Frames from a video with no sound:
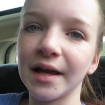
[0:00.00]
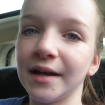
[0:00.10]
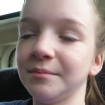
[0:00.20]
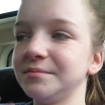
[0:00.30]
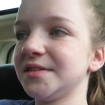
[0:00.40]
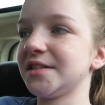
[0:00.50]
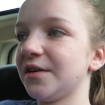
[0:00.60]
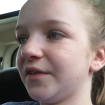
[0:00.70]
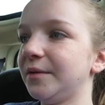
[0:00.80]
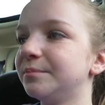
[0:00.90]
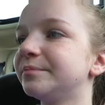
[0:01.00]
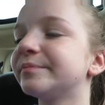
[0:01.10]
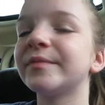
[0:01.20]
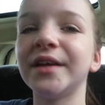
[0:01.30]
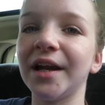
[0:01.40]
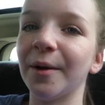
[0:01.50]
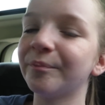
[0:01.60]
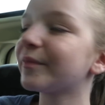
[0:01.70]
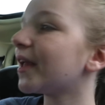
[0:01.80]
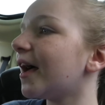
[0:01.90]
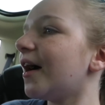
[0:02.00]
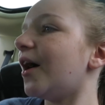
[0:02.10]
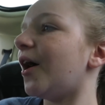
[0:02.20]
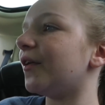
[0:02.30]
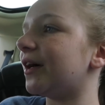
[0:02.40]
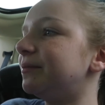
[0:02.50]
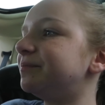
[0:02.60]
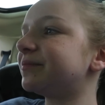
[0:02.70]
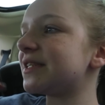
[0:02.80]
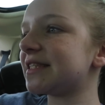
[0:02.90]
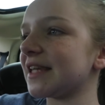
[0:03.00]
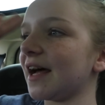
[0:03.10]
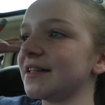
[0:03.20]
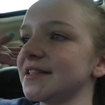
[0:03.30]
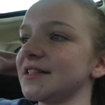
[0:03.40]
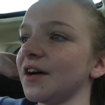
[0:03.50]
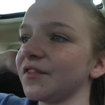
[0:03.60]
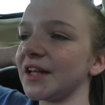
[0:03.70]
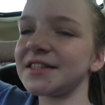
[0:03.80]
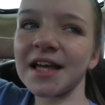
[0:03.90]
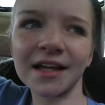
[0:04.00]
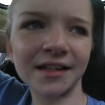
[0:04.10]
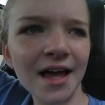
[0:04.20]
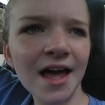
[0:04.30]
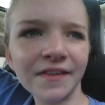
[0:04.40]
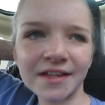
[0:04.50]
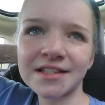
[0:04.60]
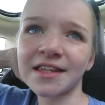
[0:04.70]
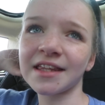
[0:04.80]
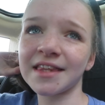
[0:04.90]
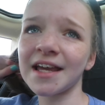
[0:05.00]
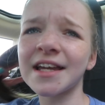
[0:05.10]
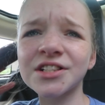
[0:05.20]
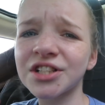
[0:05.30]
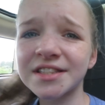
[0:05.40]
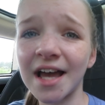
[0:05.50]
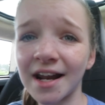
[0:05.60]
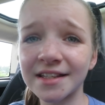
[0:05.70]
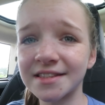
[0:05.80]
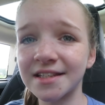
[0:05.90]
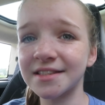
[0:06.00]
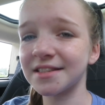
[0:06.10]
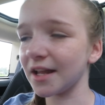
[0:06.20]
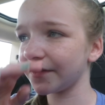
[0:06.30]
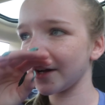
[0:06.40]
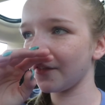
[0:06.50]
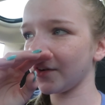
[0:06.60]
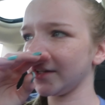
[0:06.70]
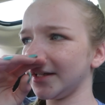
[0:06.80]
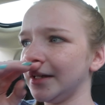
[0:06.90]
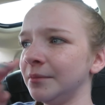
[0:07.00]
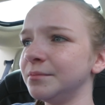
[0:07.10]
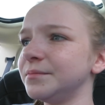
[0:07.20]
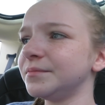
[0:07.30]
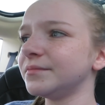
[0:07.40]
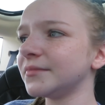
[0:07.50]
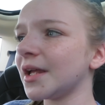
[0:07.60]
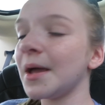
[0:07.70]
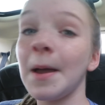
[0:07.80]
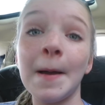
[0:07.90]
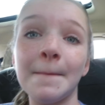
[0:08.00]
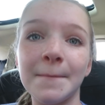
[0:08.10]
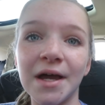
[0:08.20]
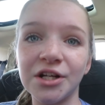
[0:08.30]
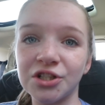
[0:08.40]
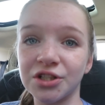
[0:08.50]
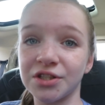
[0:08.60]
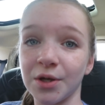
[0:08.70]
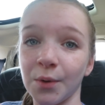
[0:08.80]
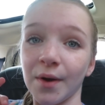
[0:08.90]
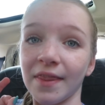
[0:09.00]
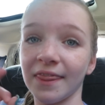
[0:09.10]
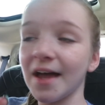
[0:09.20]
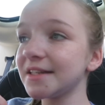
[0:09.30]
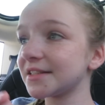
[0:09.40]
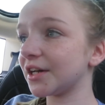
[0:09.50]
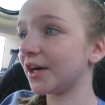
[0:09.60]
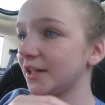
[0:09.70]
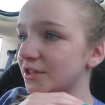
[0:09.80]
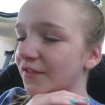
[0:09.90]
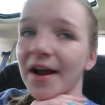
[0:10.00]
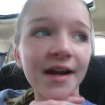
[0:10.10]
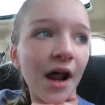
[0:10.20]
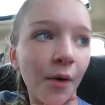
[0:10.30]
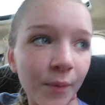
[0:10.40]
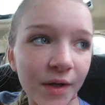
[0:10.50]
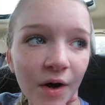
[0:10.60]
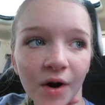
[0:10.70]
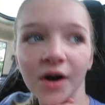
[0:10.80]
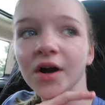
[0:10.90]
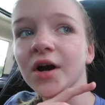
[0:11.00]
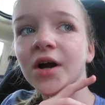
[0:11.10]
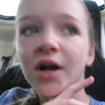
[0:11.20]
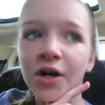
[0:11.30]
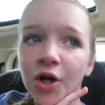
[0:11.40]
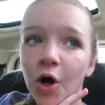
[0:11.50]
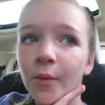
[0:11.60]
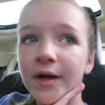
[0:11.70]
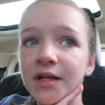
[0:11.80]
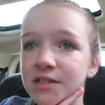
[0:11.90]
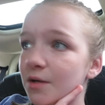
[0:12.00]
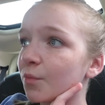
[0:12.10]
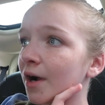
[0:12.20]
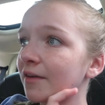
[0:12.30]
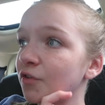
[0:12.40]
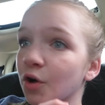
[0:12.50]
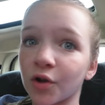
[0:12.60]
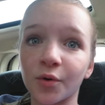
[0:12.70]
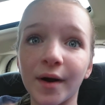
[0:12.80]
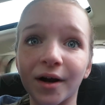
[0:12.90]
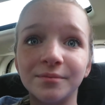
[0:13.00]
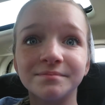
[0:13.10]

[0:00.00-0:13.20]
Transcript: and stuffy. You know, all the sinuses stuff. They said they think it's just sinuses, nothing really major, so that's good. So right now we are going somewhere, I have no clue where,